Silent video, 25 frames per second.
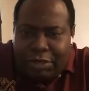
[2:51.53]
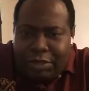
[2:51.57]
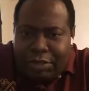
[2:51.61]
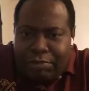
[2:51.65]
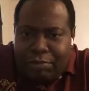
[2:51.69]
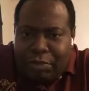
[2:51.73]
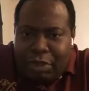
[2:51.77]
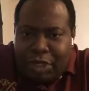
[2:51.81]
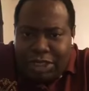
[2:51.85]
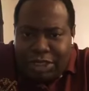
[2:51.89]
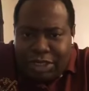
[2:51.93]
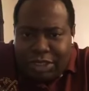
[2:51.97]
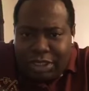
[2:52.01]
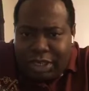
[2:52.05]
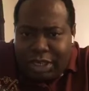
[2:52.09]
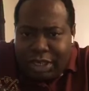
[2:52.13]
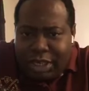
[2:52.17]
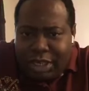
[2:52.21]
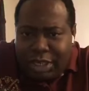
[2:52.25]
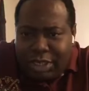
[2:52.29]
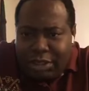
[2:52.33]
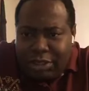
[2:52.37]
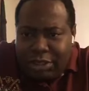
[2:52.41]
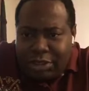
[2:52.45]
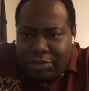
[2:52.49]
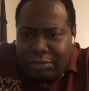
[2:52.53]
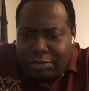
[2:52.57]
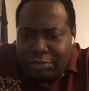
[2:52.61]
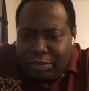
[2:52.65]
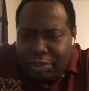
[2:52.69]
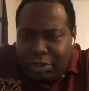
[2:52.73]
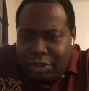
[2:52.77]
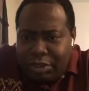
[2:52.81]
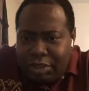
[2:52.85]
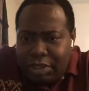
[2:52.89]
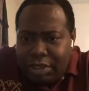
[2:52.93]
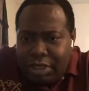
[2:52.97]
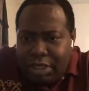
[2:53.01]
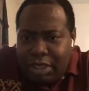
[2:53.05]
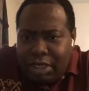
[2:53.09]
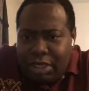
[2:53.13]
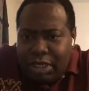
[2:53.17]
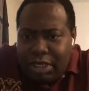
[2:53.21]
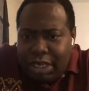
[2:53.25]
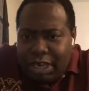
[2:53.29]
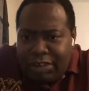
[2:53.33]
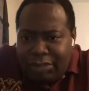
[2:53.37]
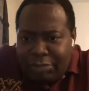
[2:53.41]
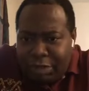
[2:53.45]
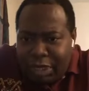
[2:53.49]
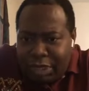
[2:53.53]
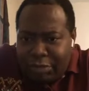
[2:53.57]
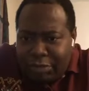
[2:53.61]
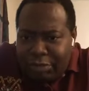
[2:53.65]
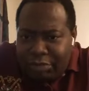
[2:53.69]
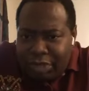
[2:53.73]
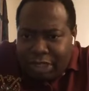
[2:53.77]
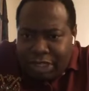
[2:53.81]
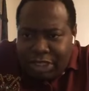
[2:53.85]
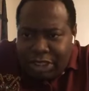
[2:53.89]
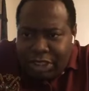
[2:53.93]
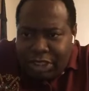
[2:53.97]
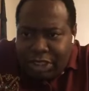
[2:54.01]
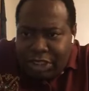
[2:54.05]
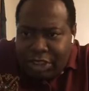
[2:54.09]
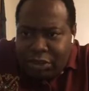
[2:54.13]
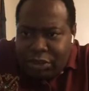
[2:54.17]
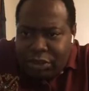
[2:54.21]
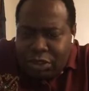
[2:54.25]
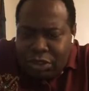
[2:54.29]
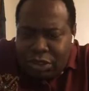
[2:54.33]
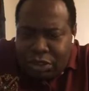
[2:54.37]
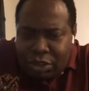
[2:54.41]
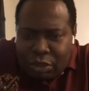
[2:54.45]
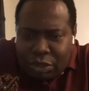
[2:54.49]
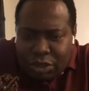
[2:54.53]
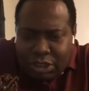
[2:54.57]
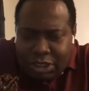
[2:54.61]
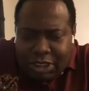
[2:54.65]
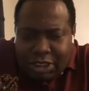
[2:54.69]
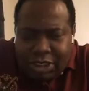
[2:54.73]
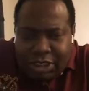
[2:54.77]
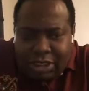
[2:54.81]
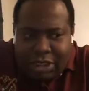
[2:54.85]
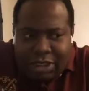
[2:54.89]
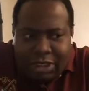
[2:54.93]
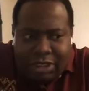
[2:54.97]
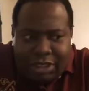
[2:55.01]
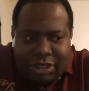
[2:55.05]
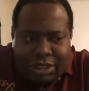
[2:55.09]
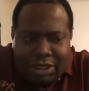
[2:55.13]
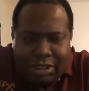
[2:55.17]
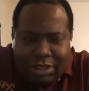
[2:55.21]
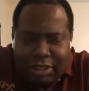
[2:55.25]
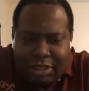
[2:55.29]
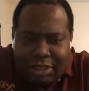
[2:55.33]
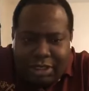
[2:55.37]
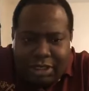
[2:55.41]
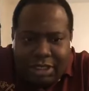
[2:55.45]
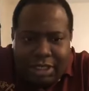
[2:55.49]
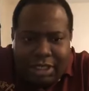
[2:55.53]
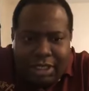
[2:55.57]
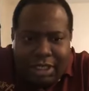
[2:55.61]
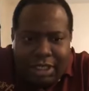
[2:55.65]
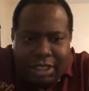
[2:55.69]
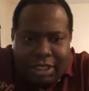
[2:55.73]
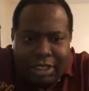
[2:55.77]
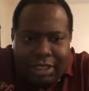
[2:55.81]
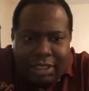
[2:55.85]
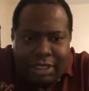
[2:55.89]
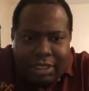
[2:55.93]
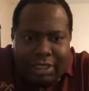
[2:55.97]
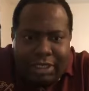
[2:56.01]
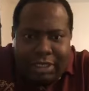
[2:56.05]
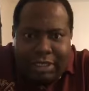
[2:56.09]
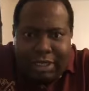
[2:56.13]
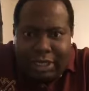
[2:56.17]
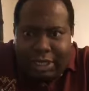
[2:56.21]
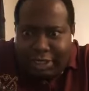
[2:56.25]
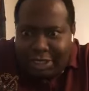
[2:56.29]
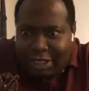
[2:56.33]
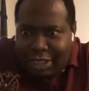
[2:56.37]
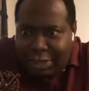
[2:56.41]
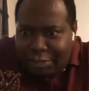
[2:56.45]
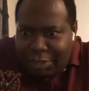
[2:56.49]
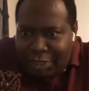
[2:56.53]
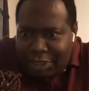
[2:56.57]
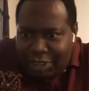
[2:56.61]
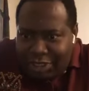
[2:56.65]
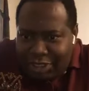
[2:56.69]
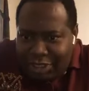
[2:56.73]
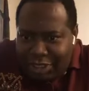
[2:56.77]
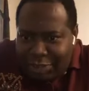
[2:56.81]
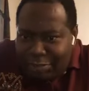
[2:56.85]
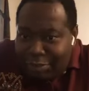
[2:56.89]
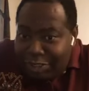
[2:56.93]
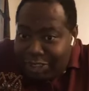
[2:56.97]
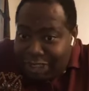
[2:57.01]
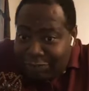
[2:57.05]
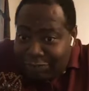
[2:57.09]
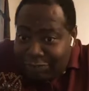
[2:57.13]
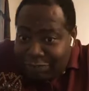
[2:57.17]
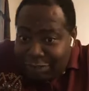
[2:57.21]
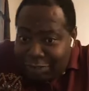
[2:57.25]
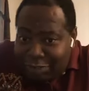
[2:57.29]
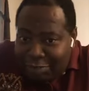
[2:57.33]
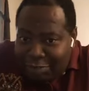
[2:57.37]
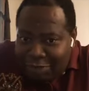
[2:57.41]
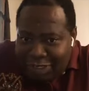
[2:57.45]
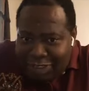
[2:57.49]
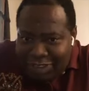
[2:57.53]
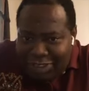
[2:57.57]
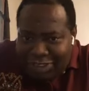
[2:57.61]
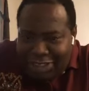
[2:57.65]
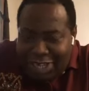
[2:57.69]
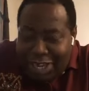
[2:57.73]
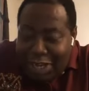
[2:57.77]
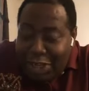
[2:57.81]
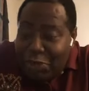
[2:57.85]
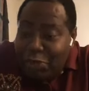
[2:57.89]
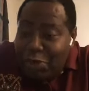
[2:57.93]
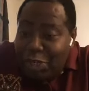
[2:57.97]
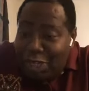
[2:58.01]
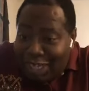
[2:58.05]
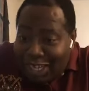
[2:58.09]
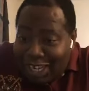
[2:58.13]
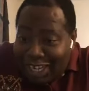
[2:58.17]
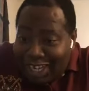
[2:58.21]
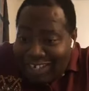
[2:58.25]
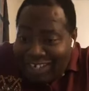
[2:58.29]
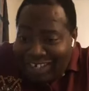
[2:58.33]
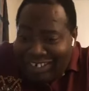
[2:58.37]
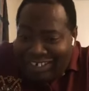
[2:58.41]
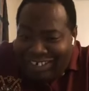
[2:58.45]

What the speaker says: political government relations consultant, international business development. I do a lot.